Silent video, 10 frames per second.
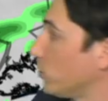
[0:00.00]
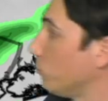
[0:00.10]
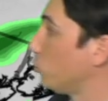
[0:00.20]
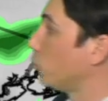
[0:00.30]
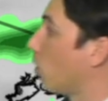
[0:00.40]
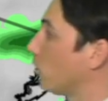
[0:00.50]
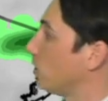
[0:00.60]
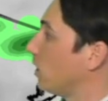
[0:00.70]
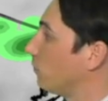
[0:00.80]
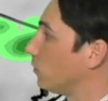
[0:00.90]
some strong
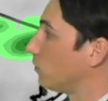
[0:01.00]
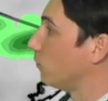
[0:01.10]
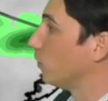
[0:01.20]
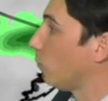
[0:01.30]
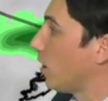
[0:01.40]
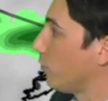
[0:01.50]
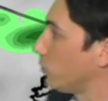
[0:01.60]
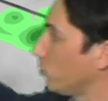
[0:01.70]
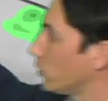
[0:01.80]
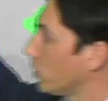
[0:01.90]
to even severe weather
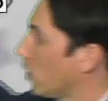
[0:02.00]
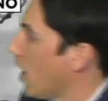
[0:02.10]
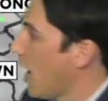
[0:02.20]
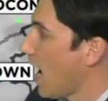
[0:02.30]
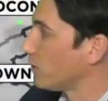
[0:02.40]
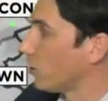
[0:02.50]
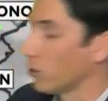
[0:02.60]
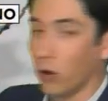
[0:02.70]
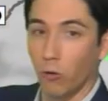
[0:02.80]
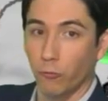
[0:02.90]
to occur as our
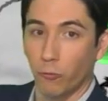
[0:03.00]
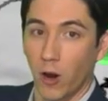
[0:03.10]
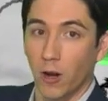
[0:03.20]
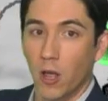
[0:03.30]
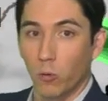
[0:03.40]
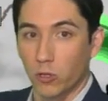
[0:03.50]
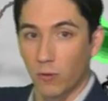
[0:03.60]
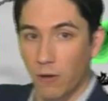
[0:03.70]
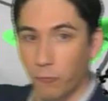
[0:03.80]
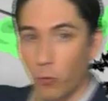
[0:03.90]
cold front, which
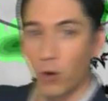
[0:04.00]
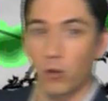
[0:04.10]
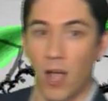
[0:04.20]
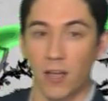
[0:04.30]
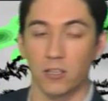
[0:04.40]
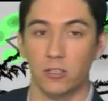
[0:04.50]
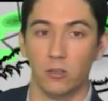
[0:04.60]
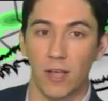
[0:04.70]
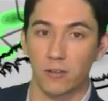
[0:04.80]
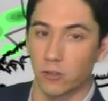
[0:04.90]
around 4 o'clock is
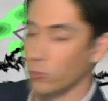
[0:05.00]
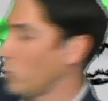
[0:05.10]
still out to the